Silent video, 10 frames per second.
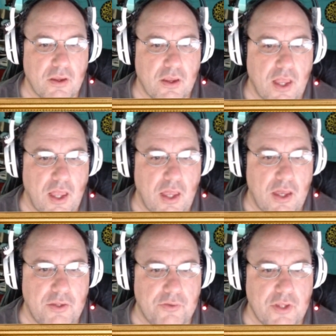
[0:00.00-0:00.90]

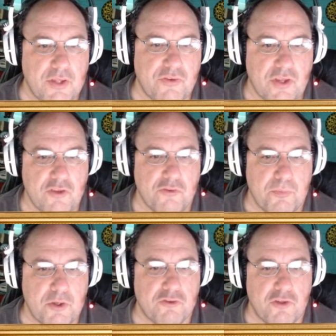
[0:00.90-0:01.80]
And it's his
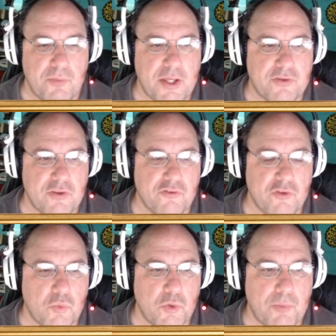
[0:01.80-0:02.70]
mission to make this
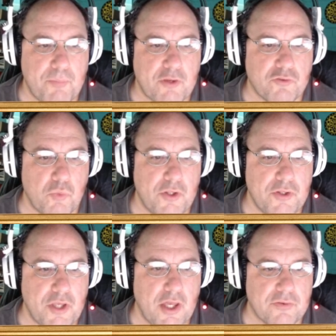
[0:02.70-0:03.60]
sequel the best one
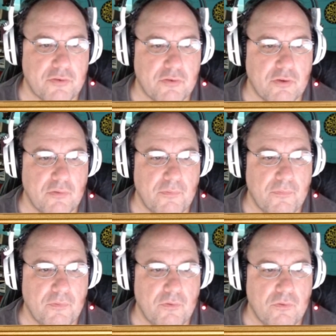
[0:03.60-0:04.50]
yet.
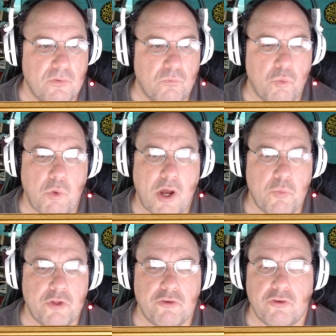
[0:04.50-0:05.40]
Well, why
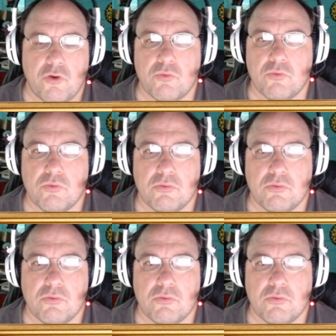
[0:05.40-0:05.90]
wouldn't you?